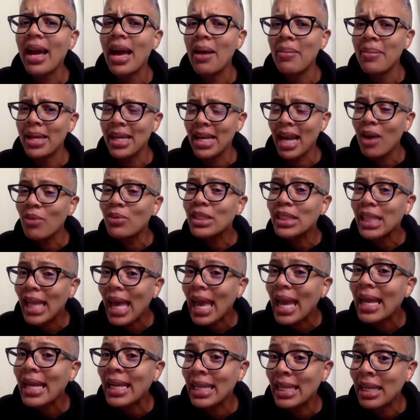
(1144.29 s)
I mean I was
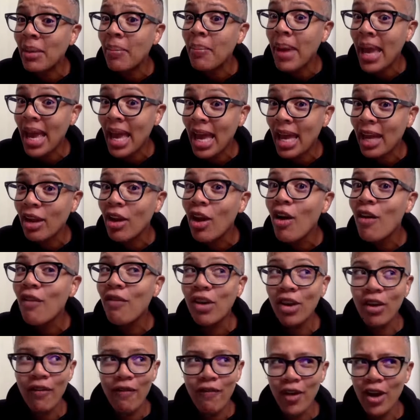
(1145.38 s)
laying in the bed
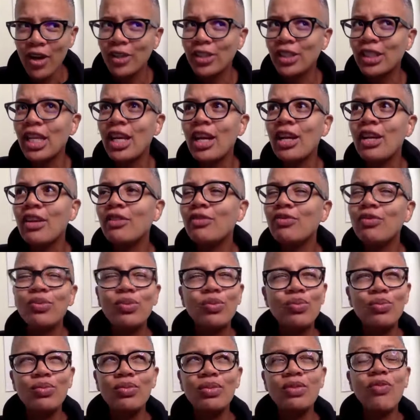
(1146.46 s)
for the first
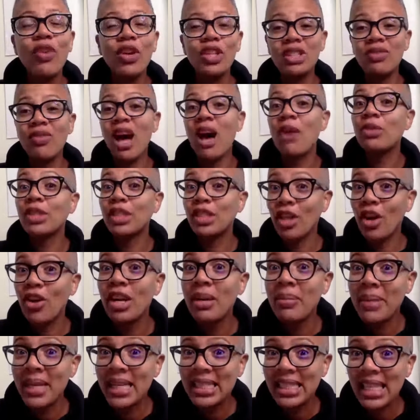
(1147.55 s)
of all, I was 30
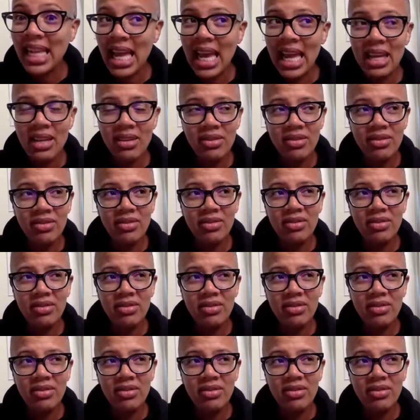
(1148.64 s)
minutes late.